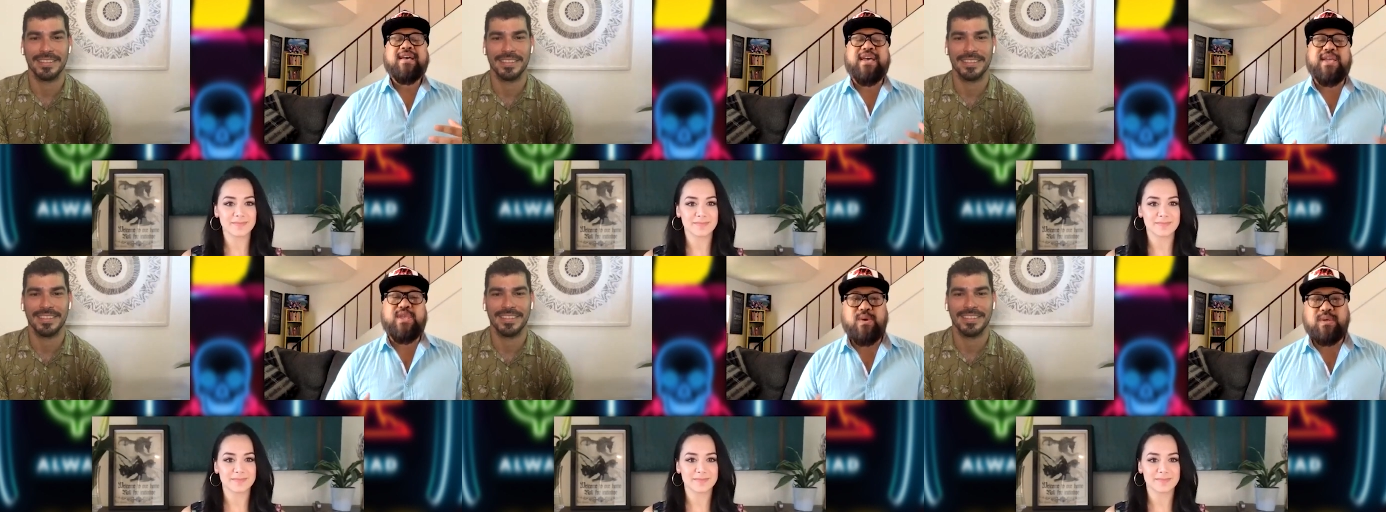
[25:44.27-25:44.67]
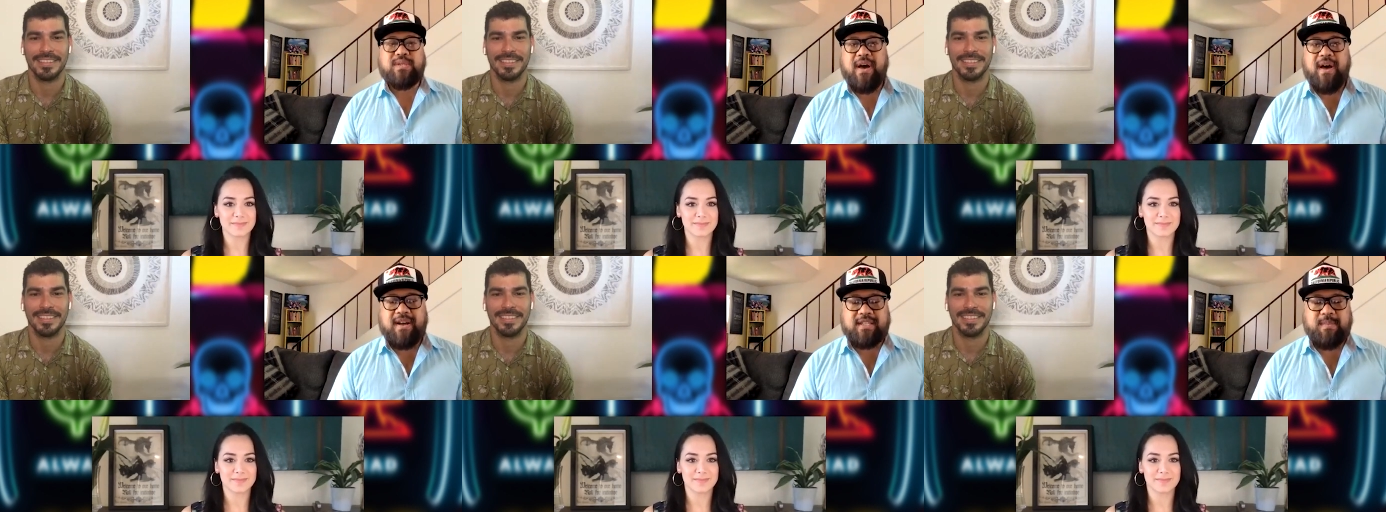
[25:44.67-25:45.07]
Speaker 1: Can you
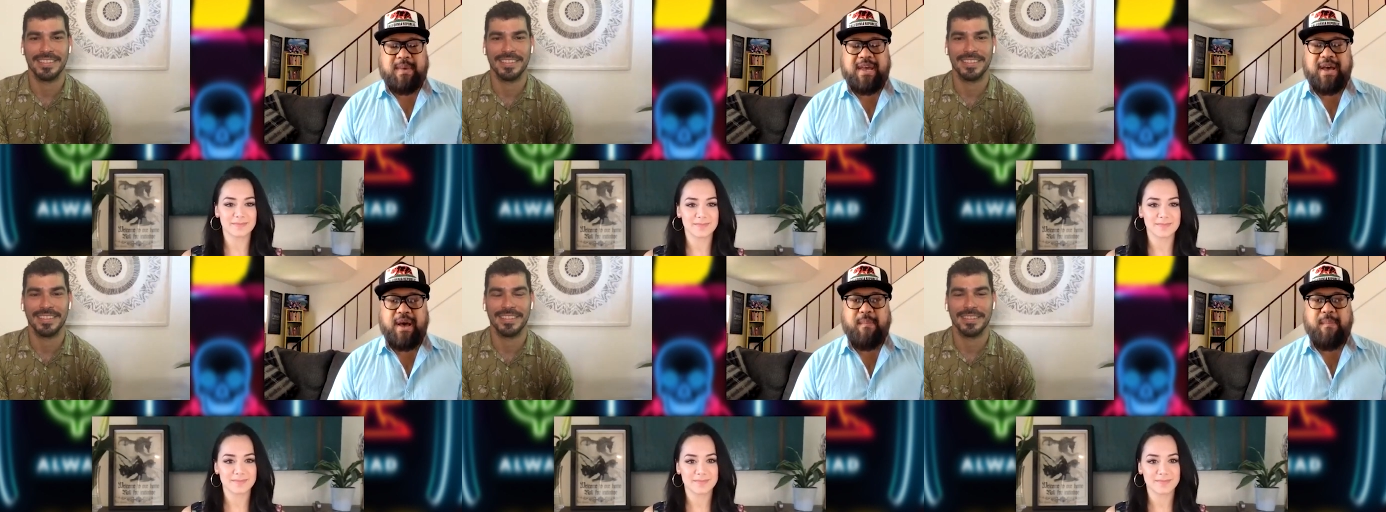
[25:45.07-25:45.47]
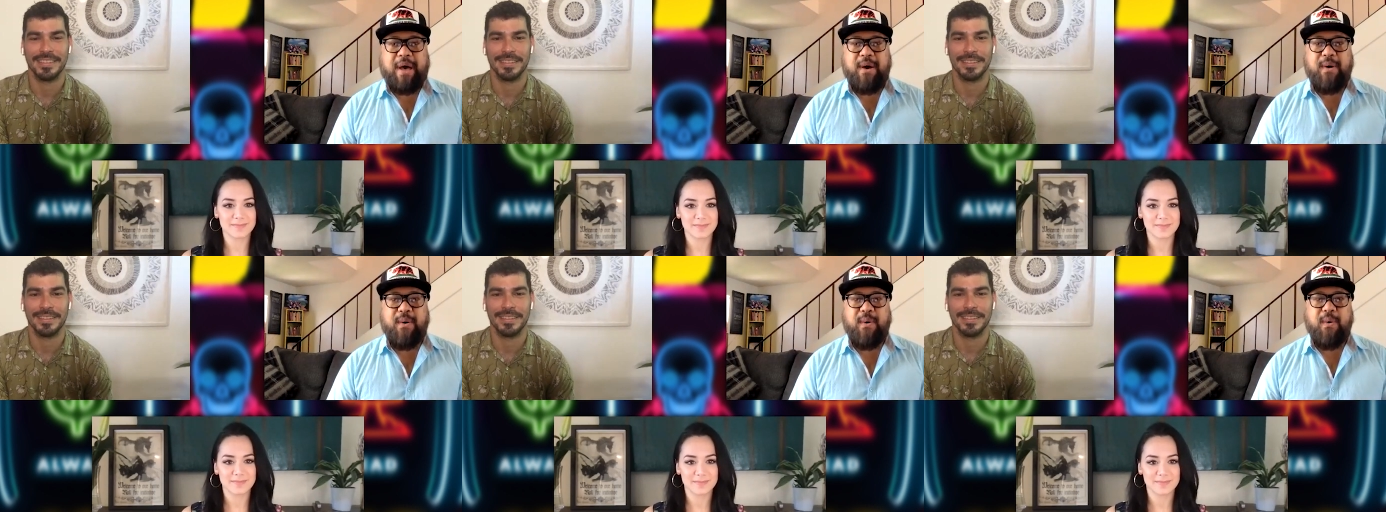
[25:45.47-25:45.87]
talk to me
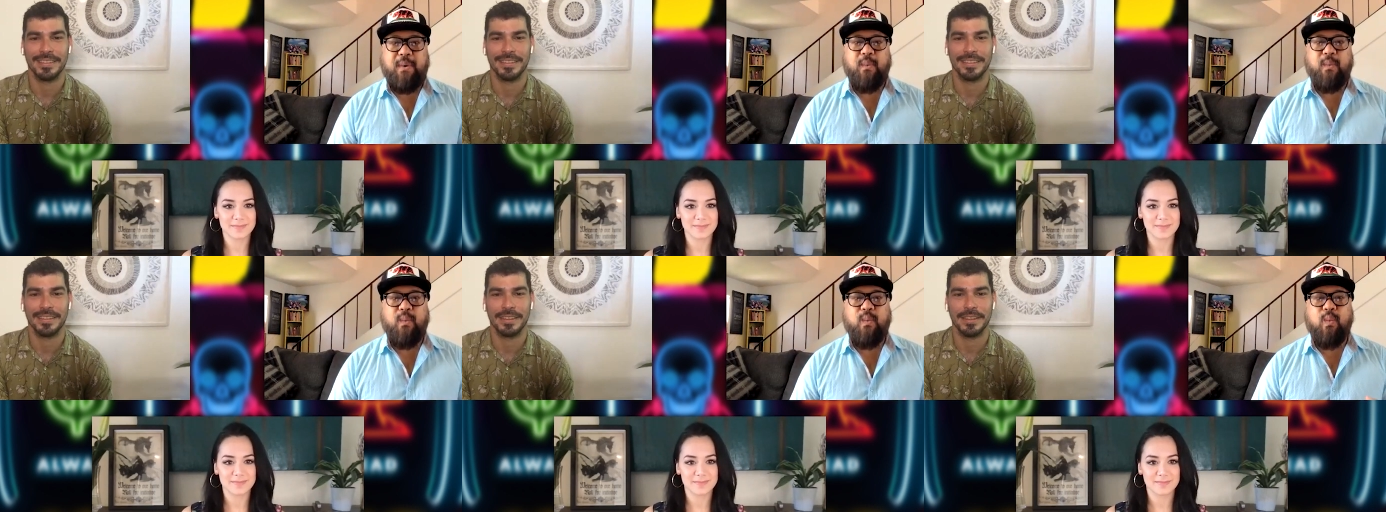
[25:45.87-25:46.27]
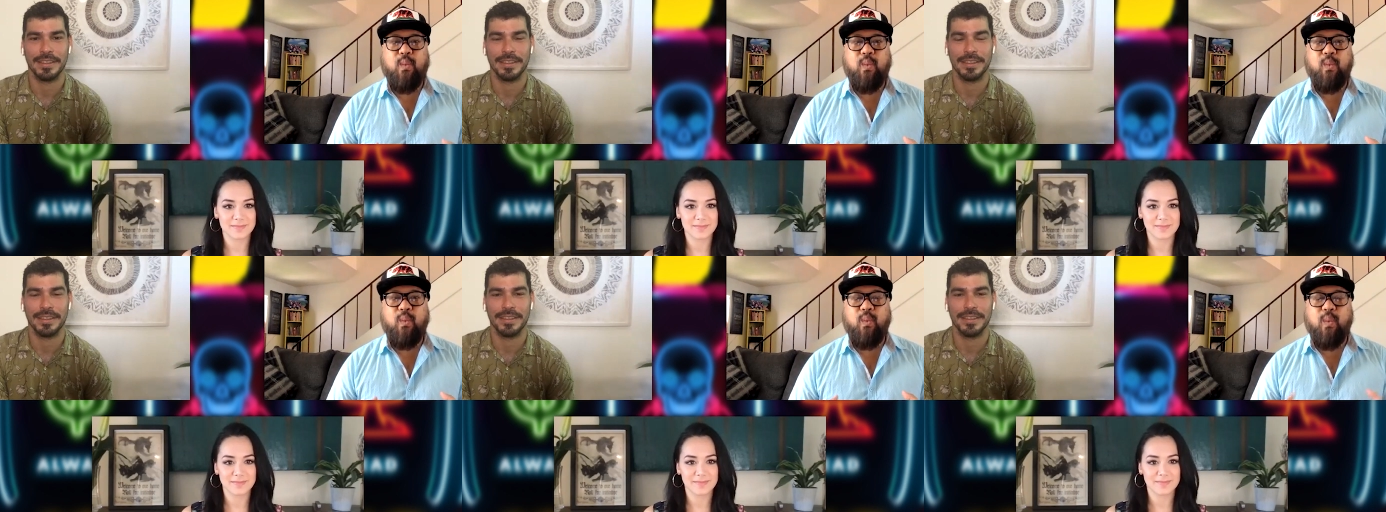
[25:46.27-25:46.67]
about
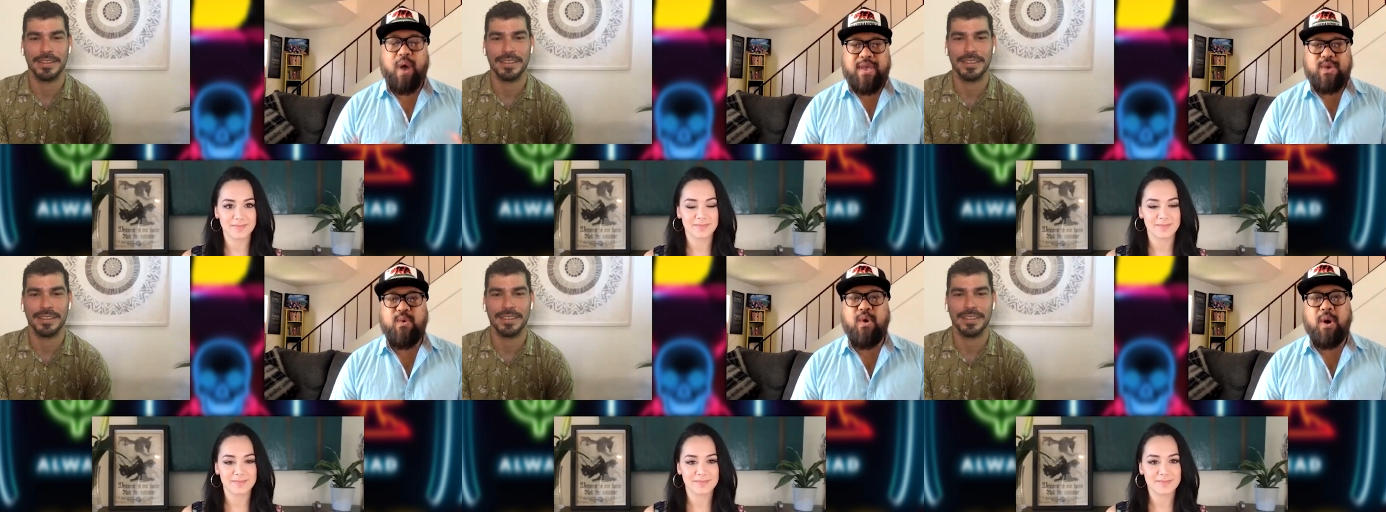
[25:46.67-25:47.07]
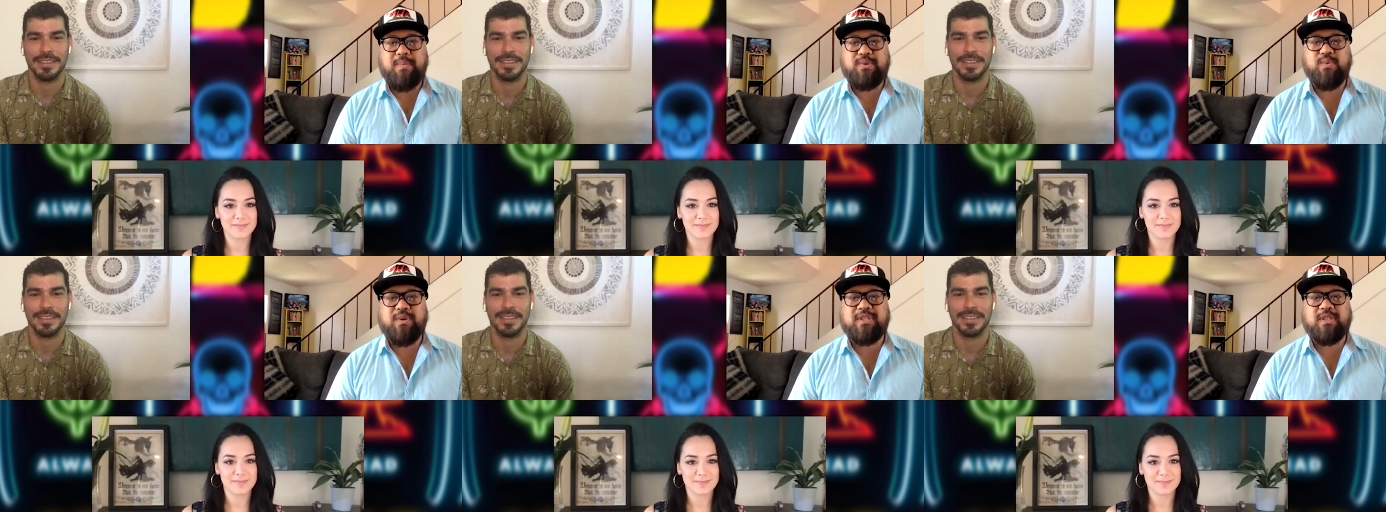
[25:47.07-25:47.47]
what you
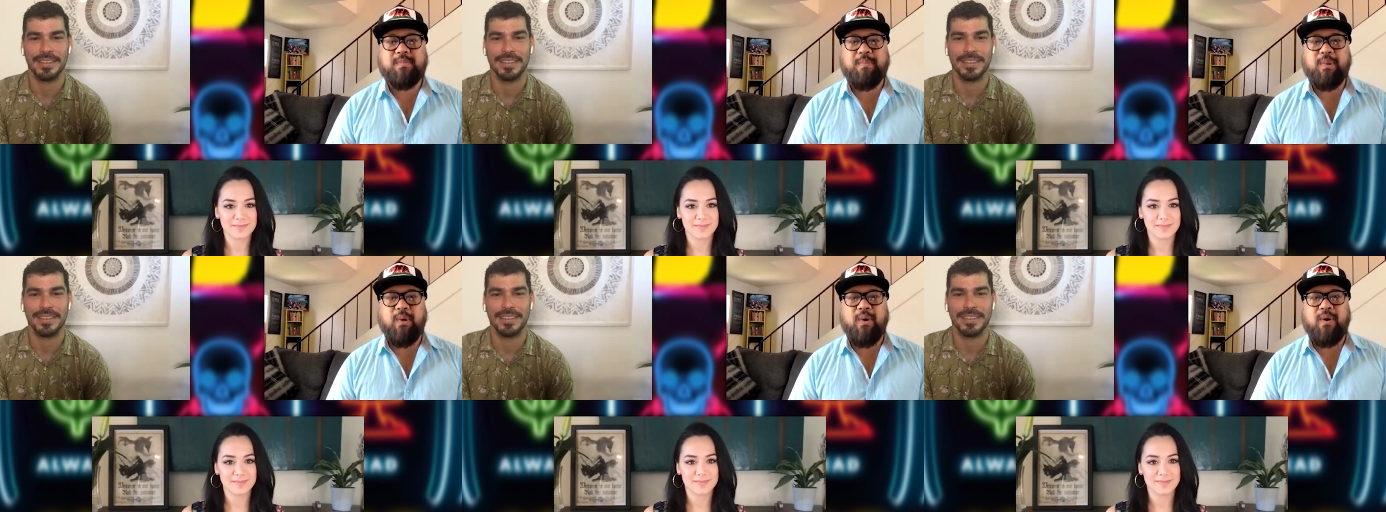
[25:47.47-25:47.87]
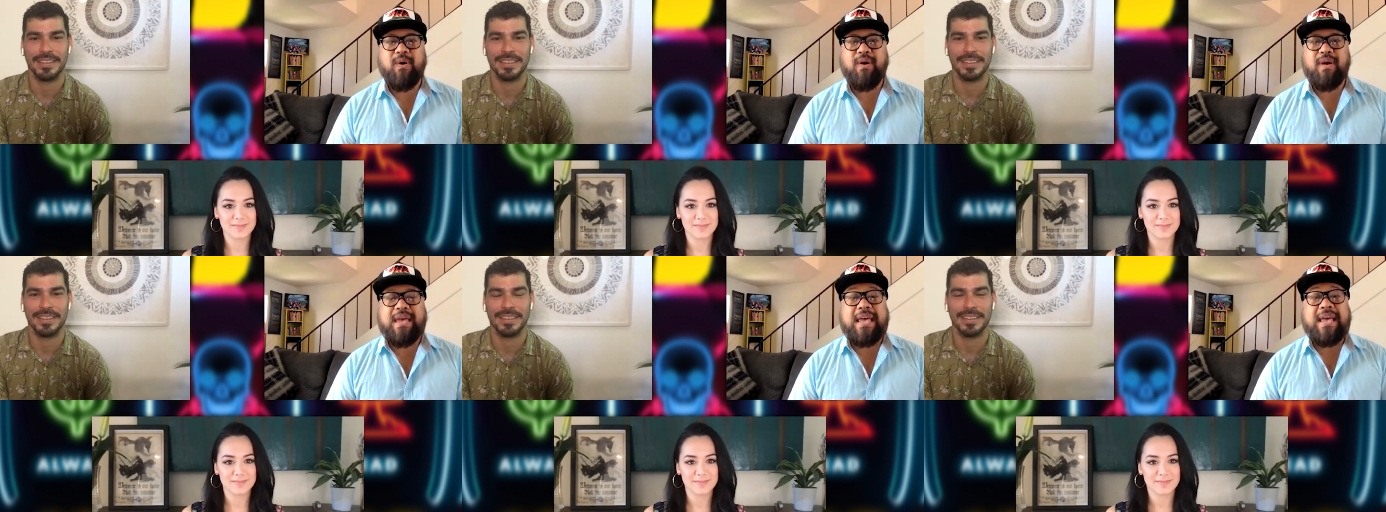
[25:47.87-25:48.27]
hope to
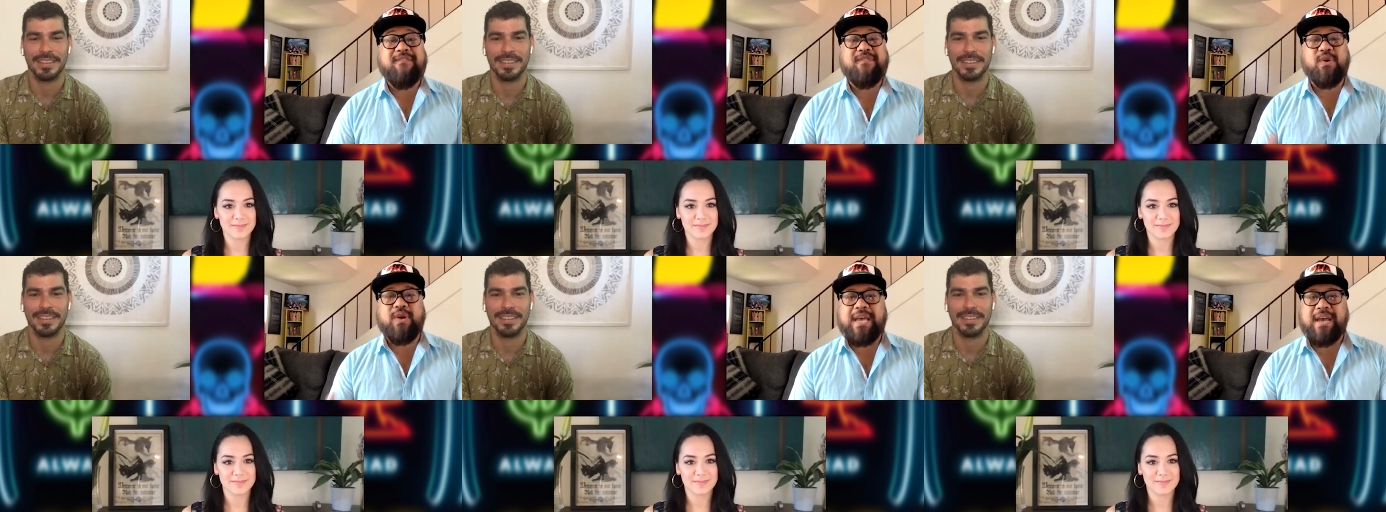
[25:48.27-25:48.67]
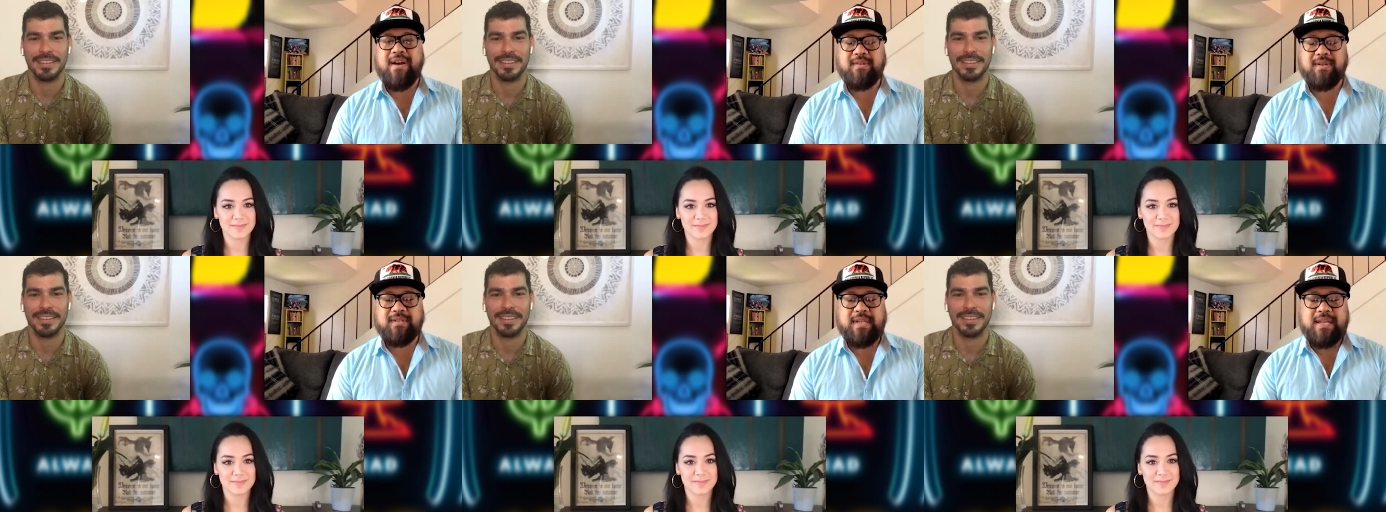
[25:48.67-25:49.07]
explore if your
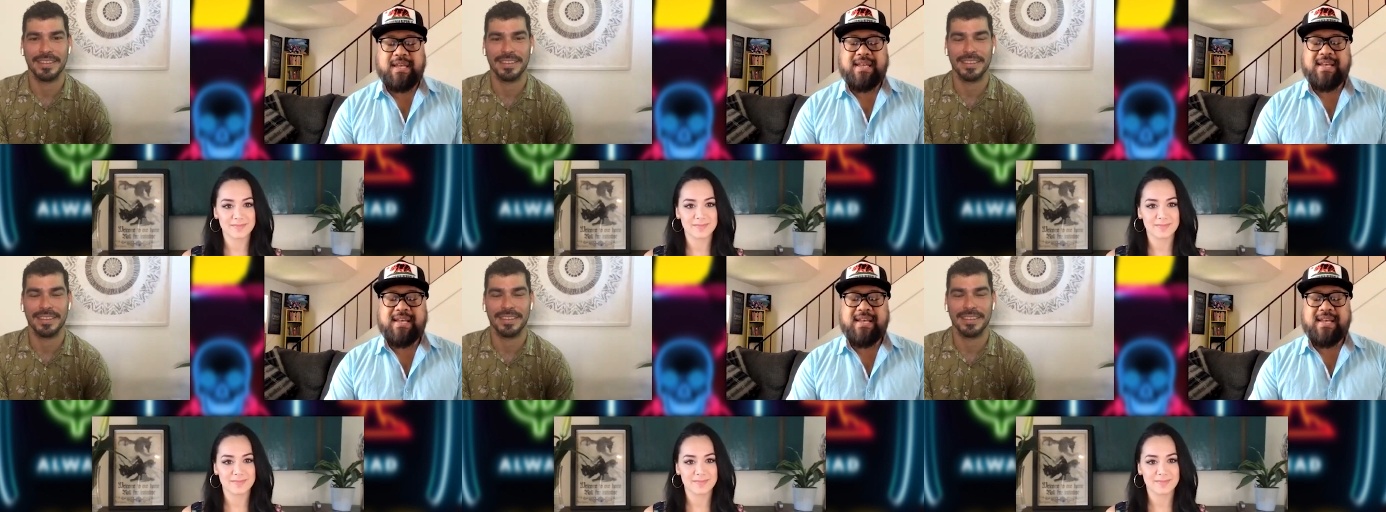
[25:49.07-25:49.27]
characters